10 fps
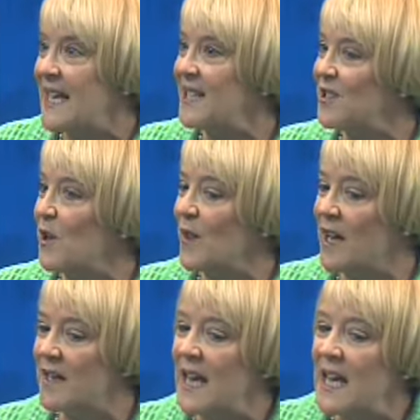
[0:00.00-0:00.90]
And so
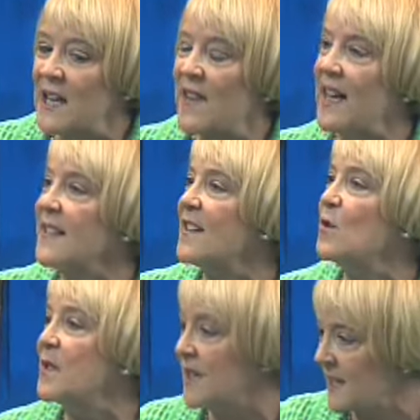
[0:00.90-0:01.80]
that that's
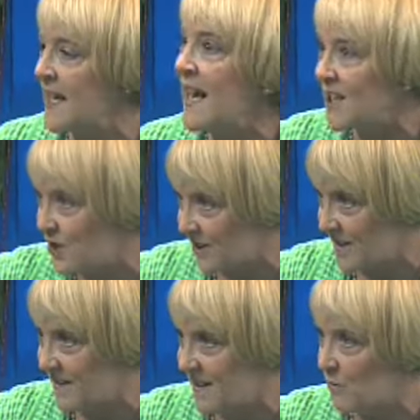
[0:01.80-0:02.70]
those
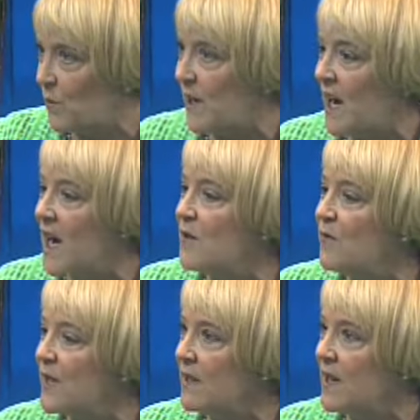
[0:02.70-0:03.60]
connections. And when I
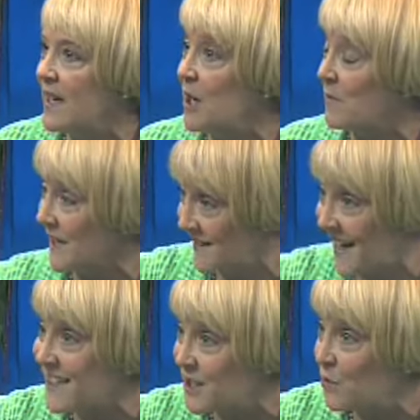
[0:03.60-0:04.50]
feel like I'm
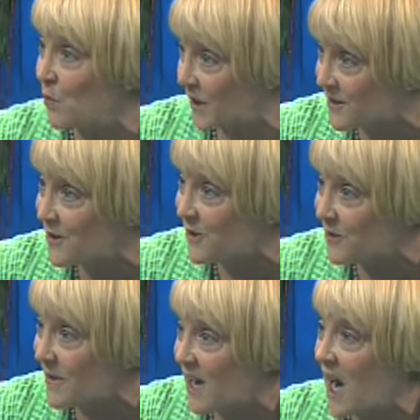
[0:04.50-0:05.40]
connected with
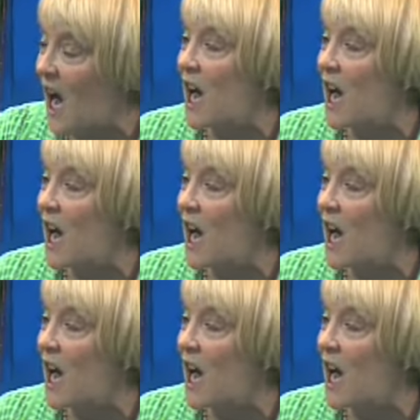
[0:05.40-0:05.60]
you, mm-hmm.